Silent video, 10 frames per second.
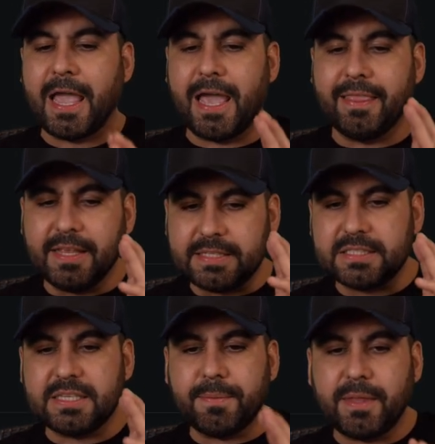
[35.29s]
And this is
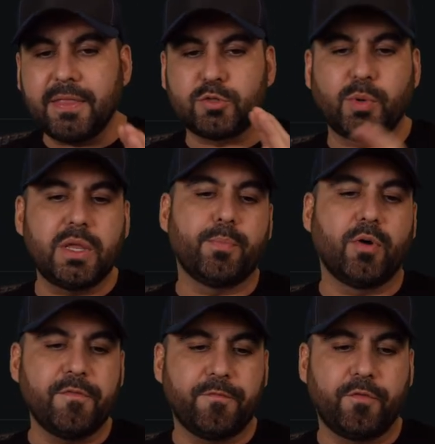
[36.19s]
something that's really
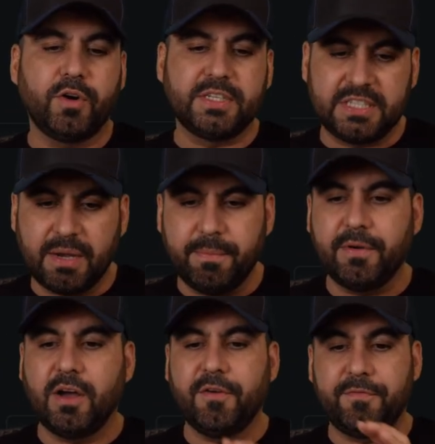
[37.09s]
important for some
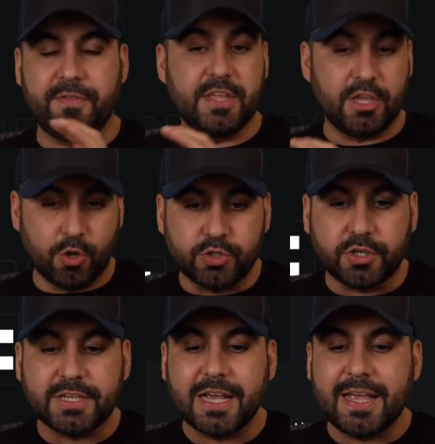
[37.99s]
of the users,